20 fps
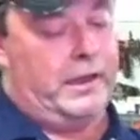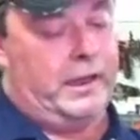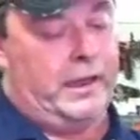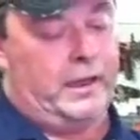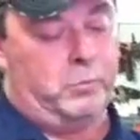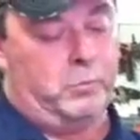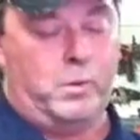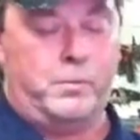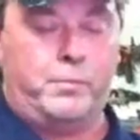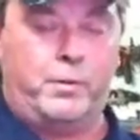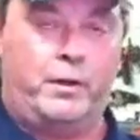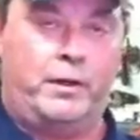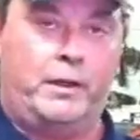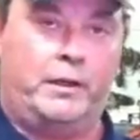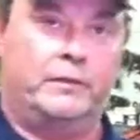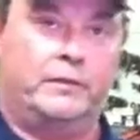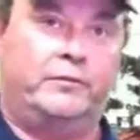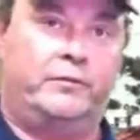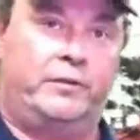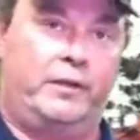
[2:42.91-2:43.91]
and we put it
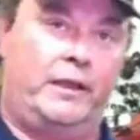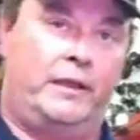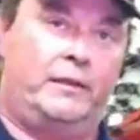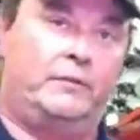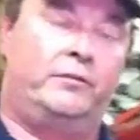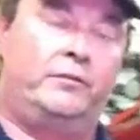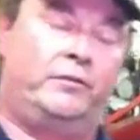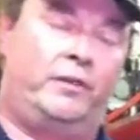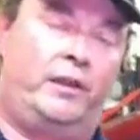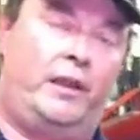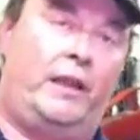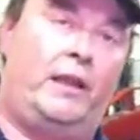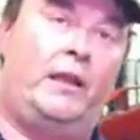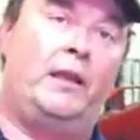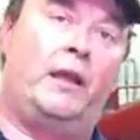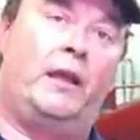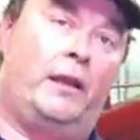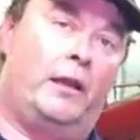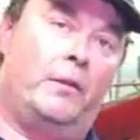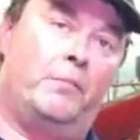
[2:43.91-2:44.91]
in the CNC,
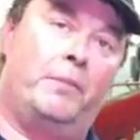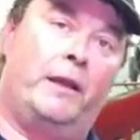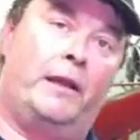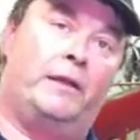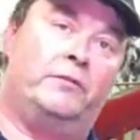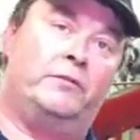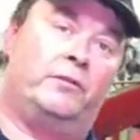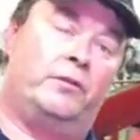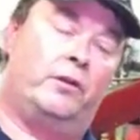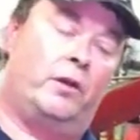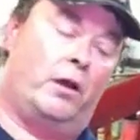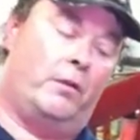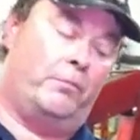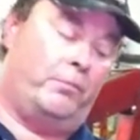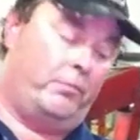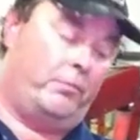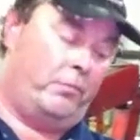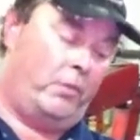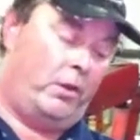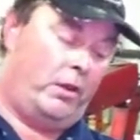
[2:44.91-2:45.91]
and it bends it up,
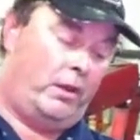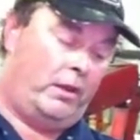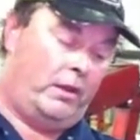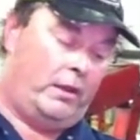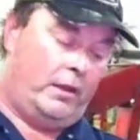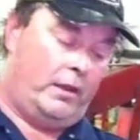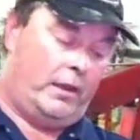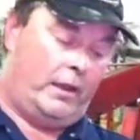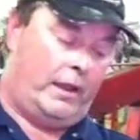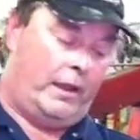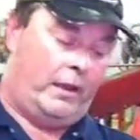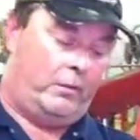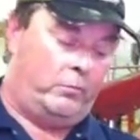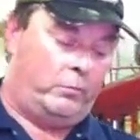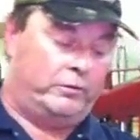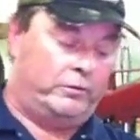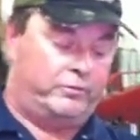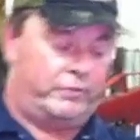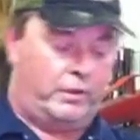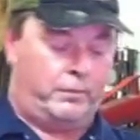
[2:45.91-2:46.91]

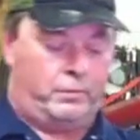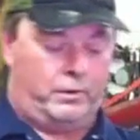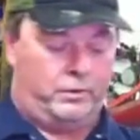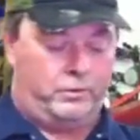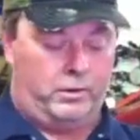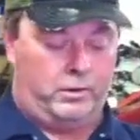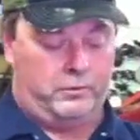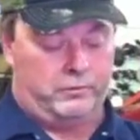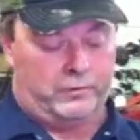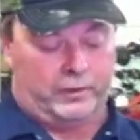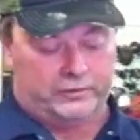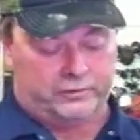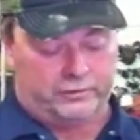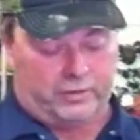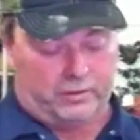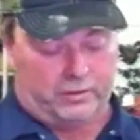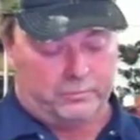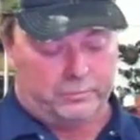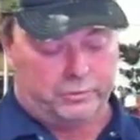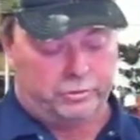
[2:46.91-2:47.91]
and we simply do the rest
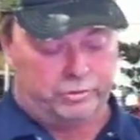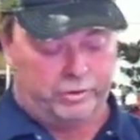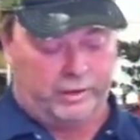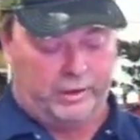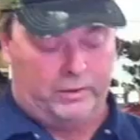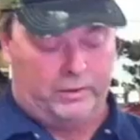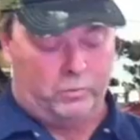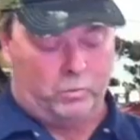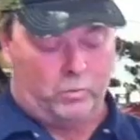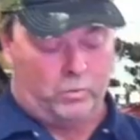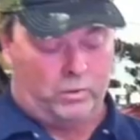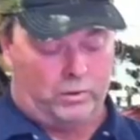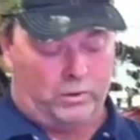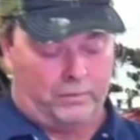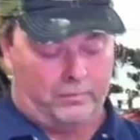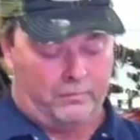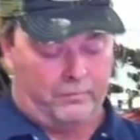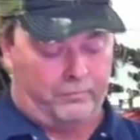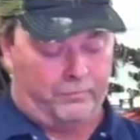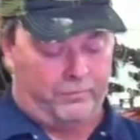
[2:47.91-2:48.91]
of the machine
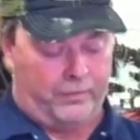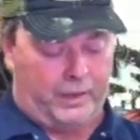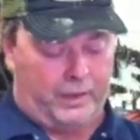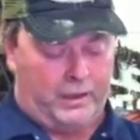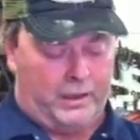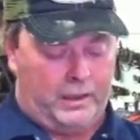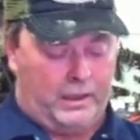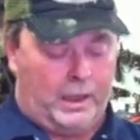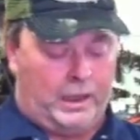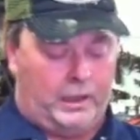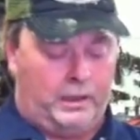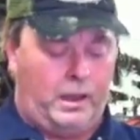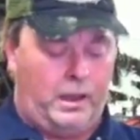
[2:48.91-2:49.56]
work. A